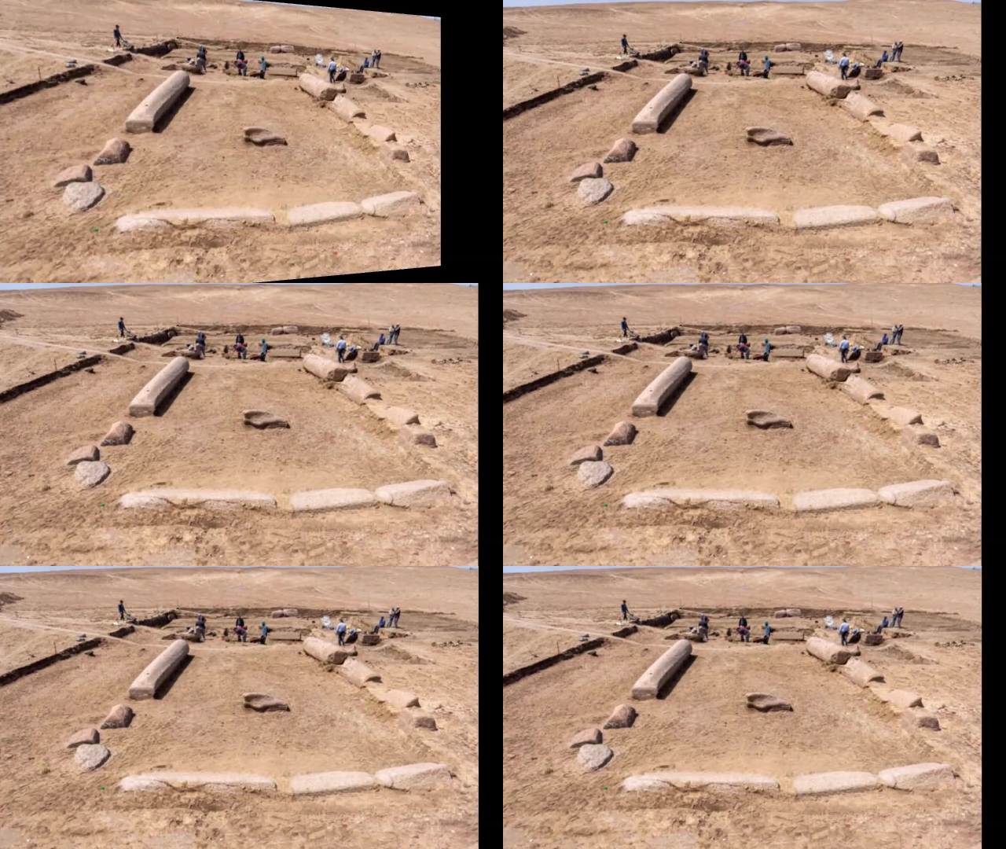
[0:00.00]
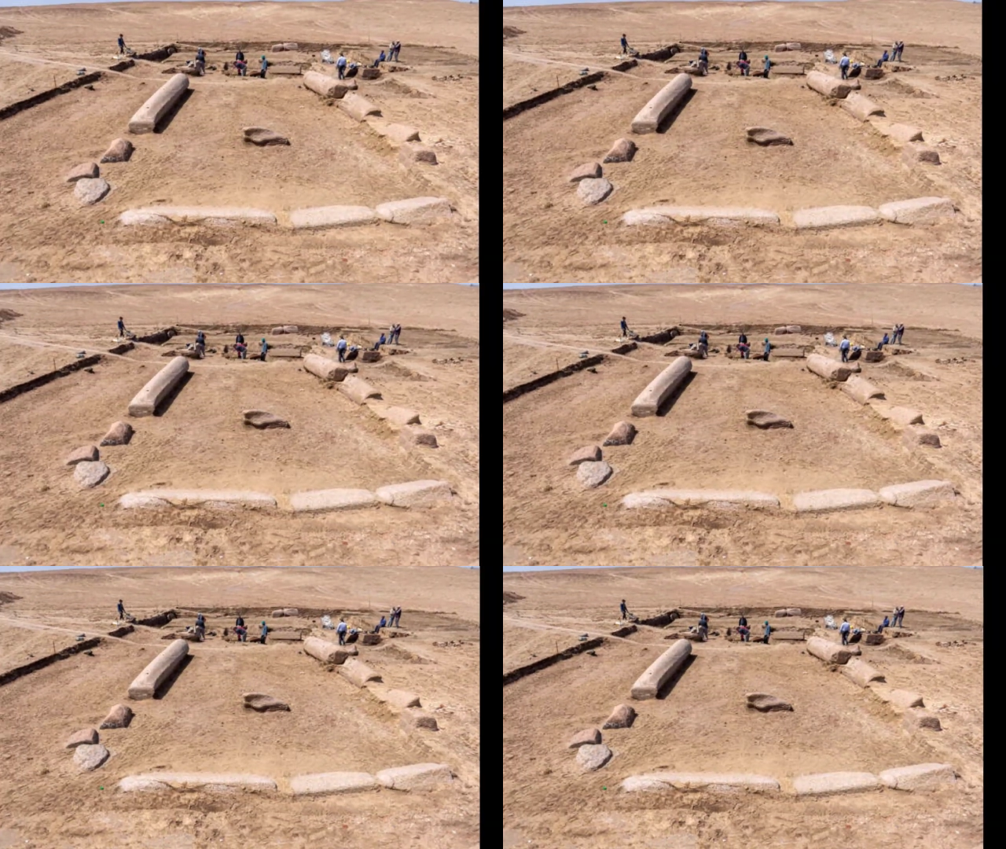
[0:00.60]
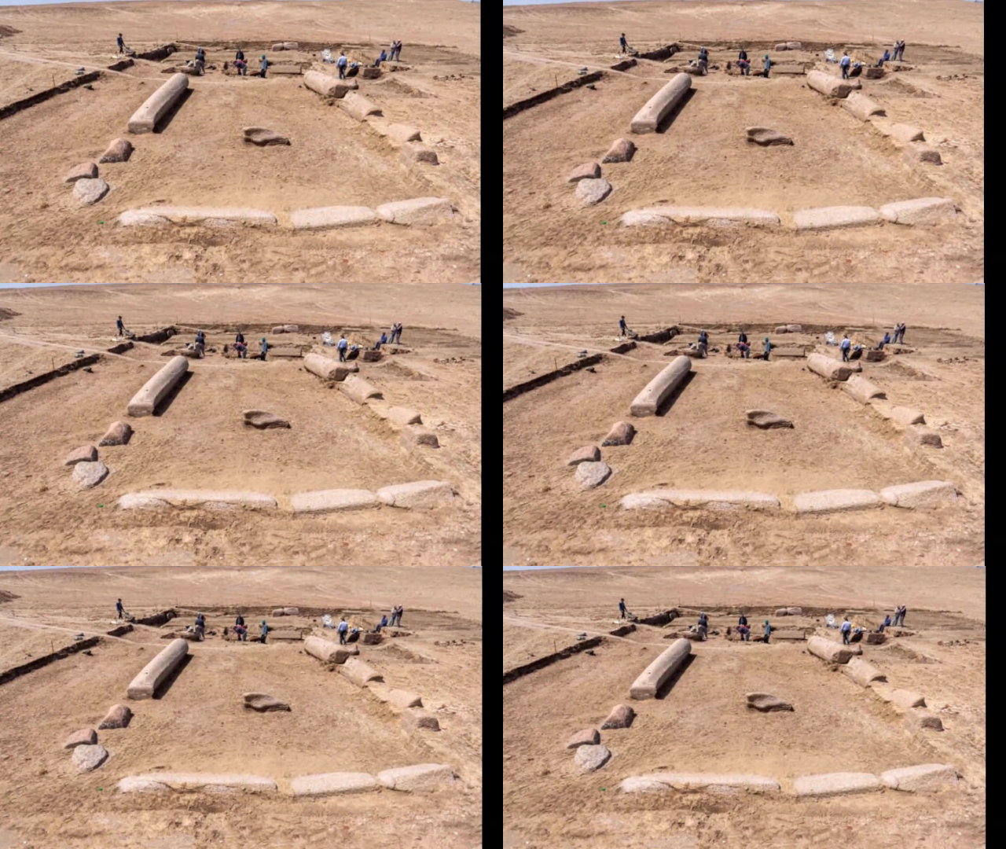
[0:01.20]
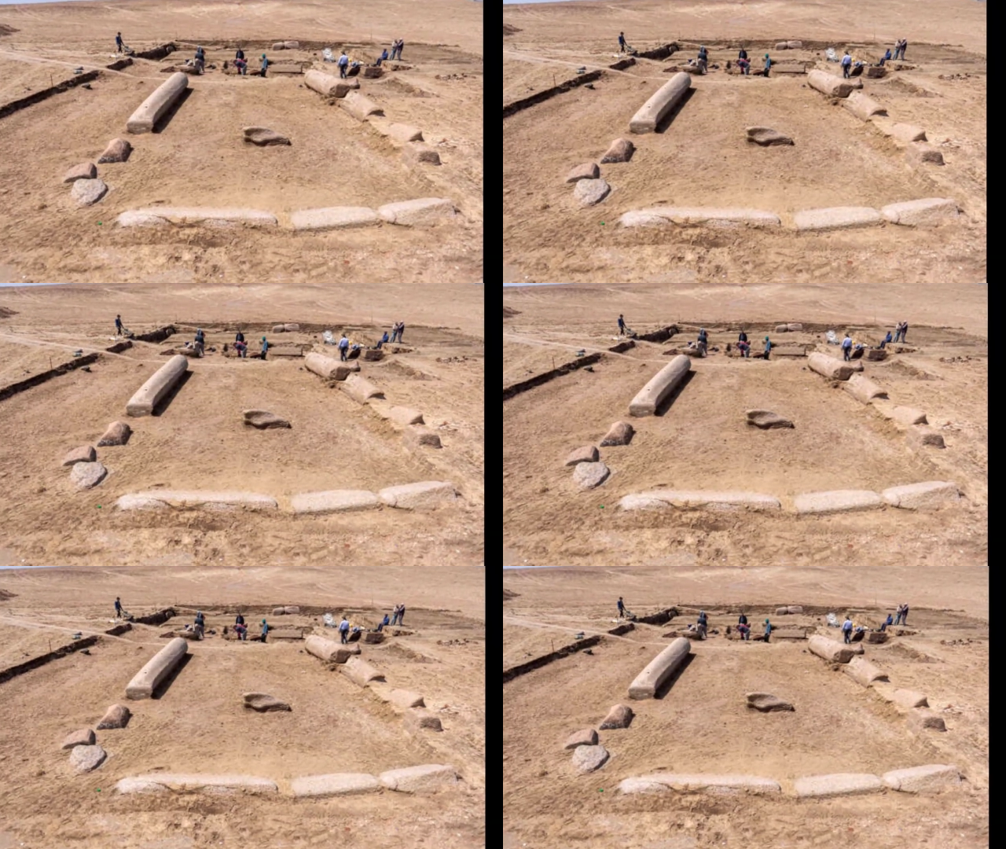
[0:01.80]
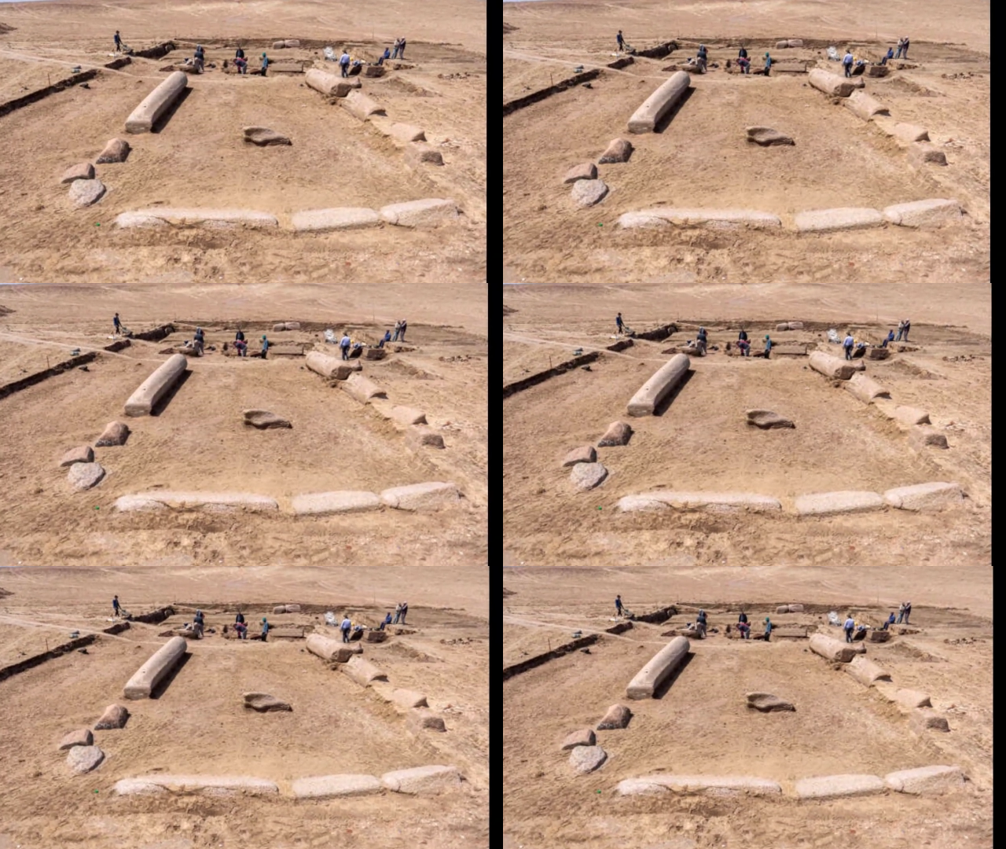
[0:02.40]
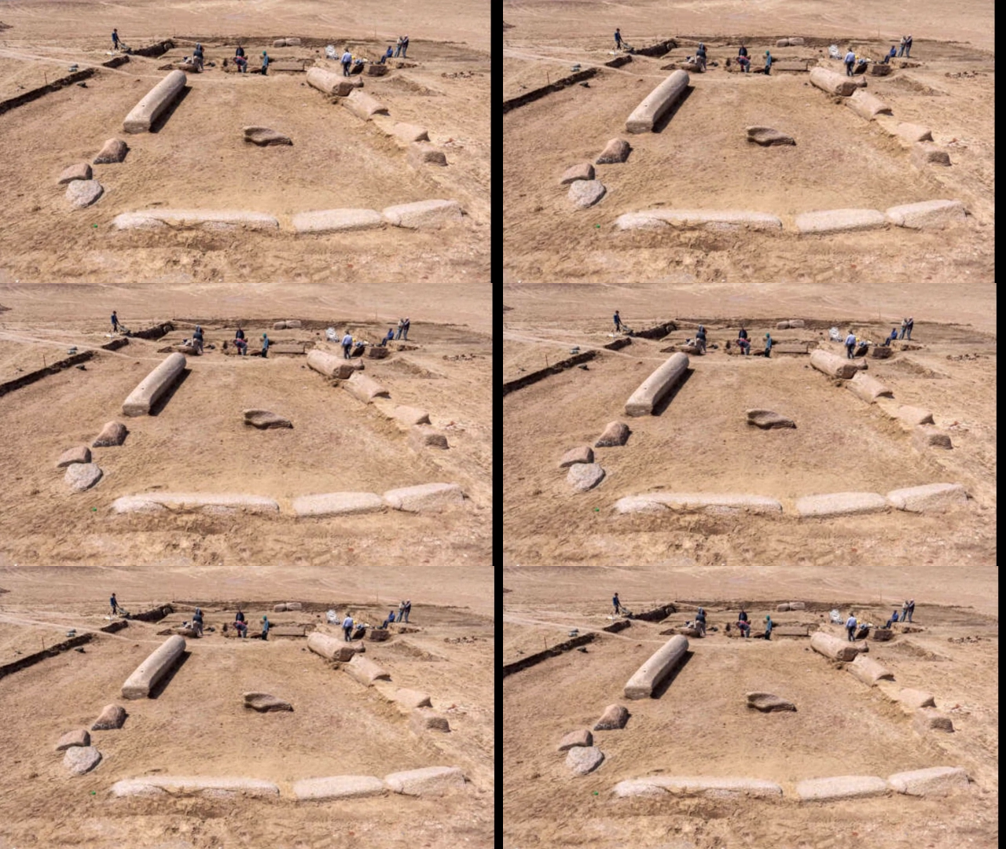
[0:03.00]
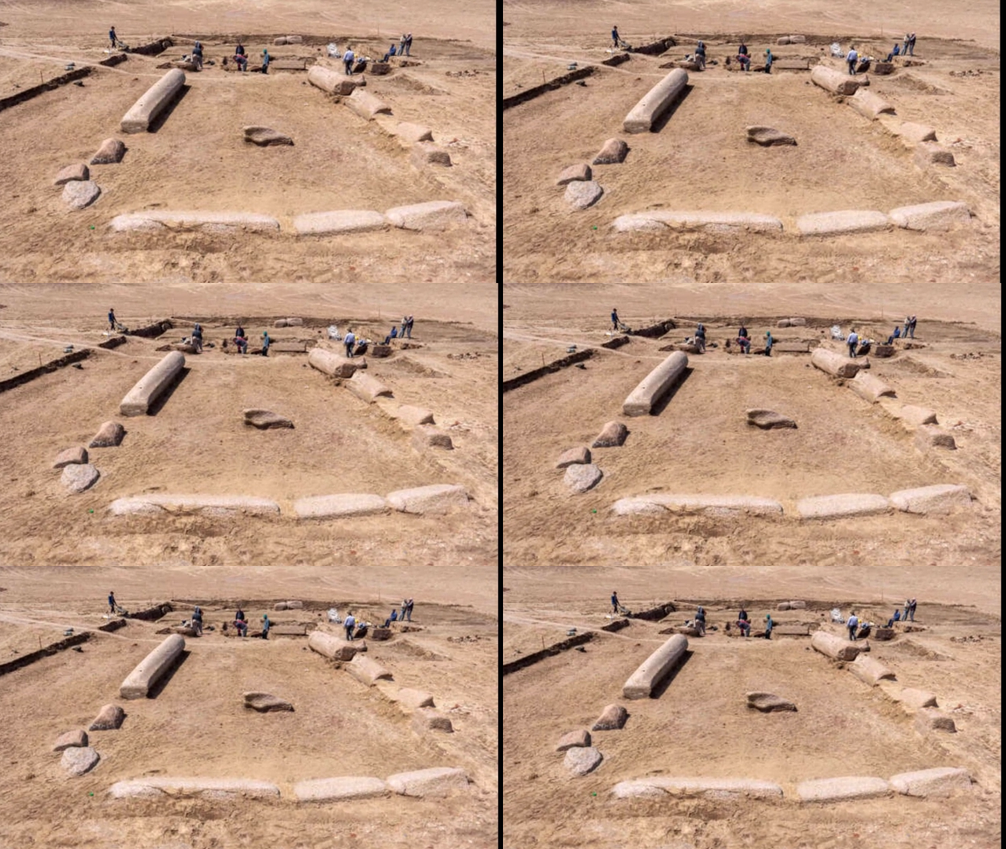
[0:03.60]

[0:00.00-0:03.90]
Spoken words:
No face is visible, so there are no lips to read.